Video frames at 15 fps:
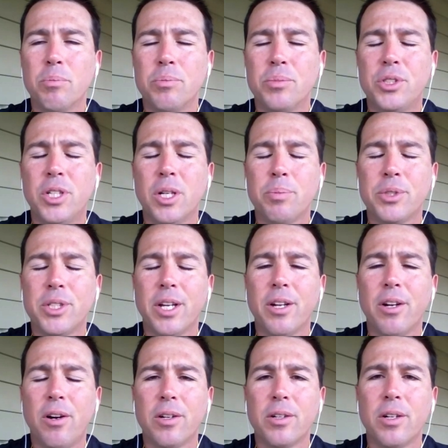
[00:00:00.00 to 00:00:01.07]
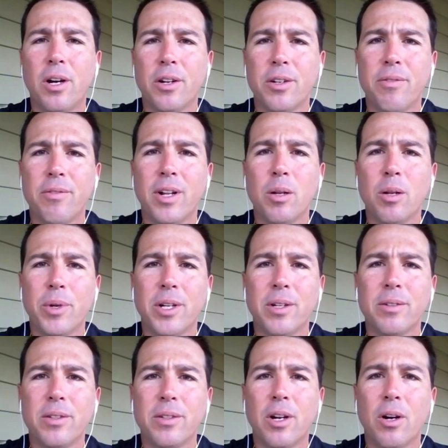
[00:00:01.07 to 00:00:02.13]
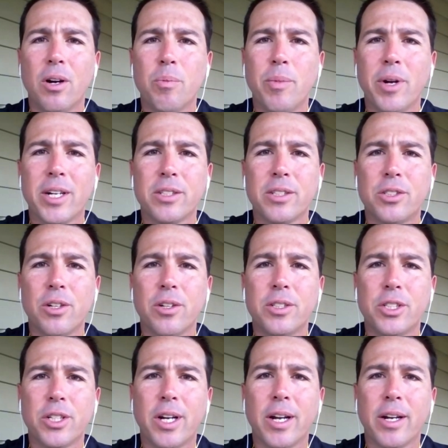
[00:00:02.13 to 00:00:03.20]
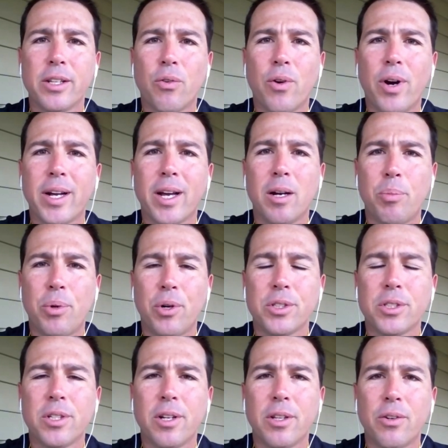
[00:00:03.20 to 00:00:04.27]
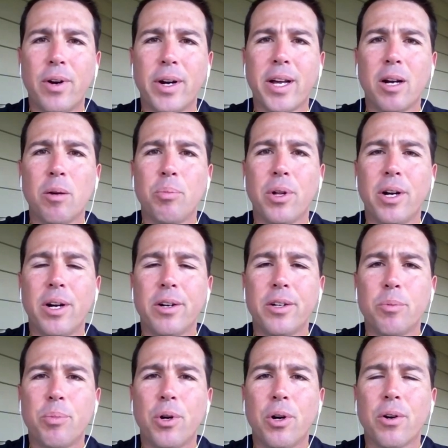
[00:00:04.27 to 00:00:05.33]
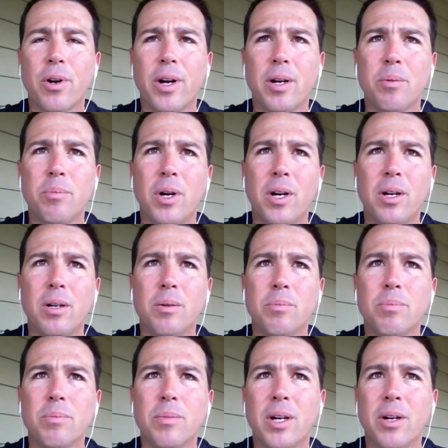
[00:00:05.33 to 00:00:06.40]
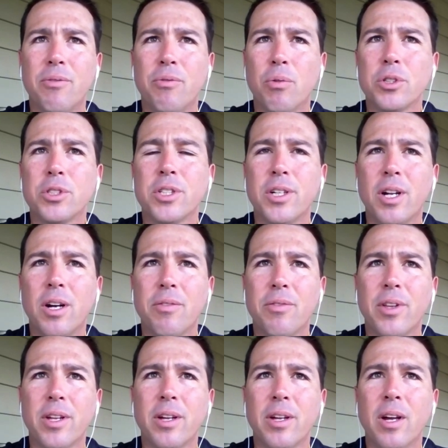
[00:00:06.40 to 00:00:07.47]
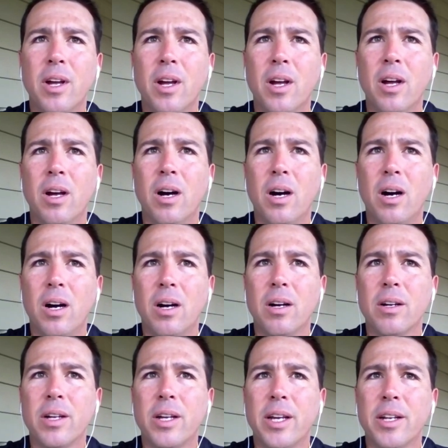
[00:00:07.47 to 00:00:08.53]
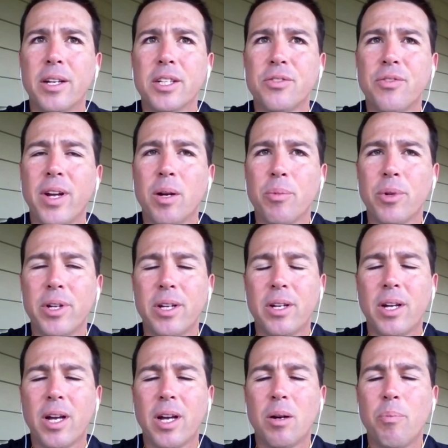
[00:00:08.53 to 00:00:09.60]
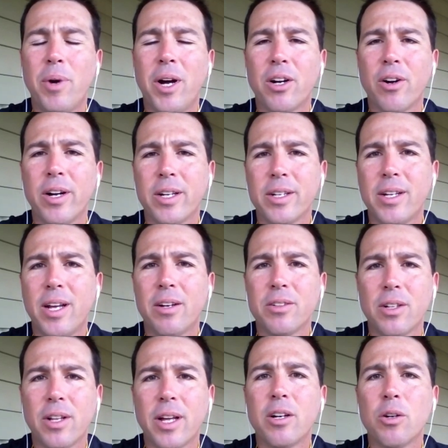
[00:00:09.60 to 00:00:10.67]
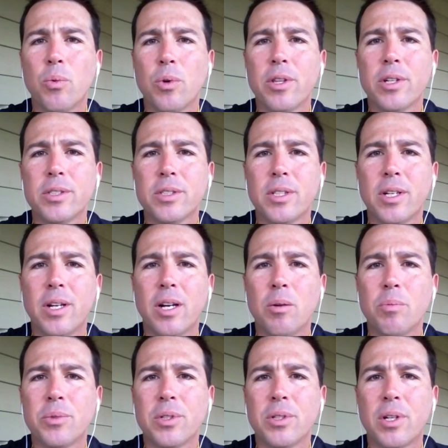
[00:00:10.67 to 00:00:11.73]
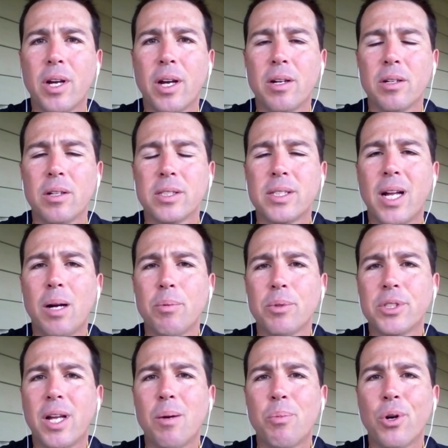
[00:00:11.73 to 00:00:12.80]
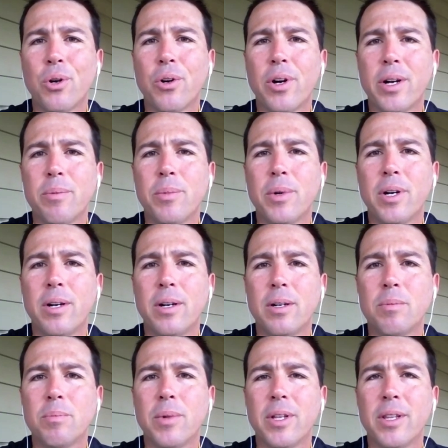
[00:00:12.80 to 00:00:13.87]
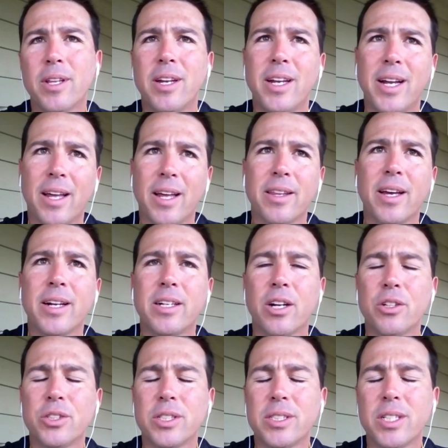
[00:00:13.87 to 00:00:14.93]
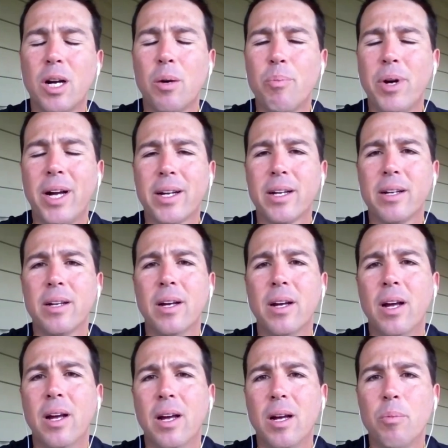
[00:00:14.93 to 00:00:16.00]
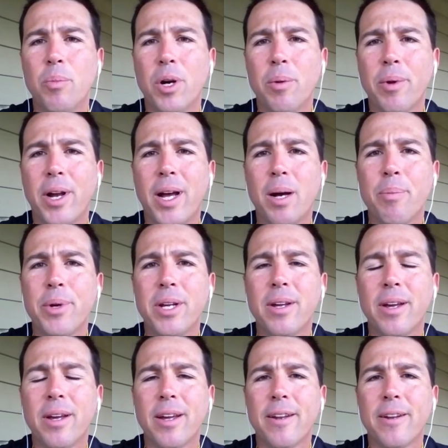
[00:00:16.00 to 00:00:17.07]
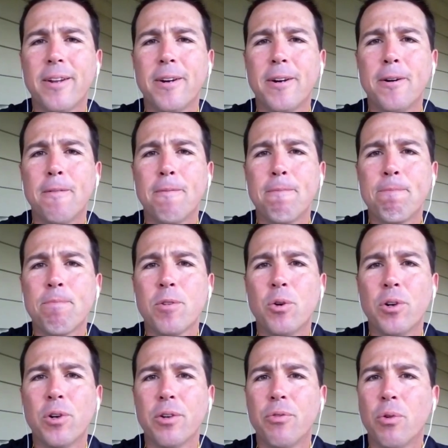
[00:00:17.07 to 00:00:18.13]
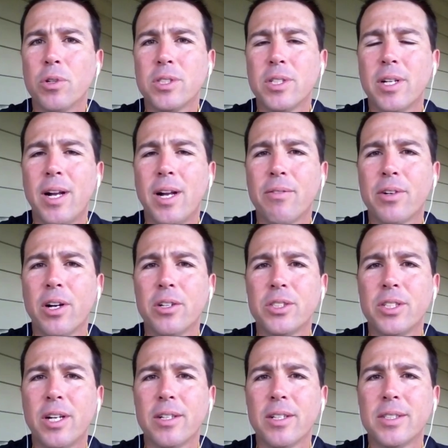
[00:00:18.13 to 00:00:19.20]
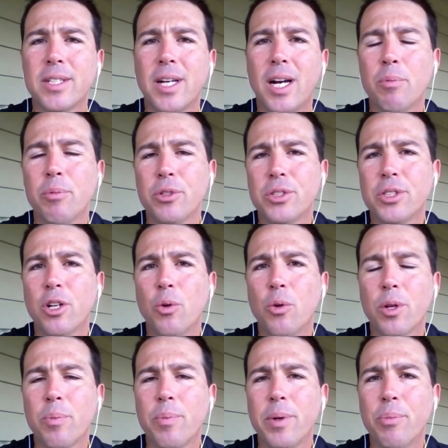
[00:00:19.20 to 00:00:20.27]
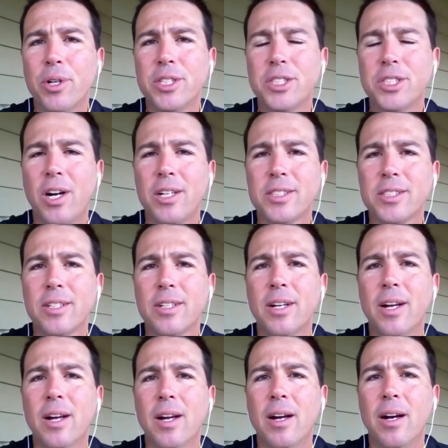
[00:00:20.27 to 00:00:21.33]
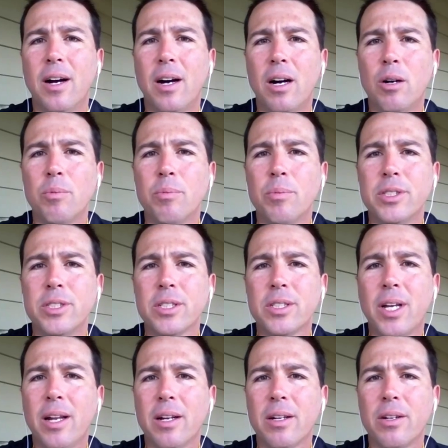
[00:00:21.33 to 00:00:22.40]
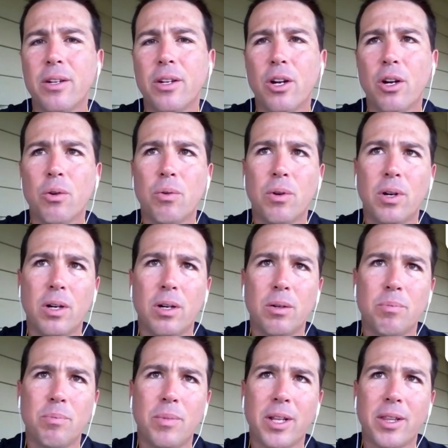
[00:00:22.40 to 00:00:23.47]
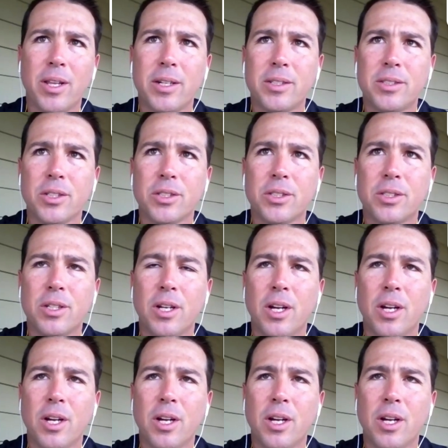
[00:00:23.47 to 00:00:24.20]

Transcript: chips in on development, you know, and making sure that you're getting the right kind of person and the right kind of player in your program. Fortunate enough that he and his family kind of migrated down to Lander with us and helped kind of establish that program. And then he got the head coaching job back at Bowen Abbey, and really fortunate to have coach there at the time, who's still with me, Britt Johnson. And just kind of, you know, I think just,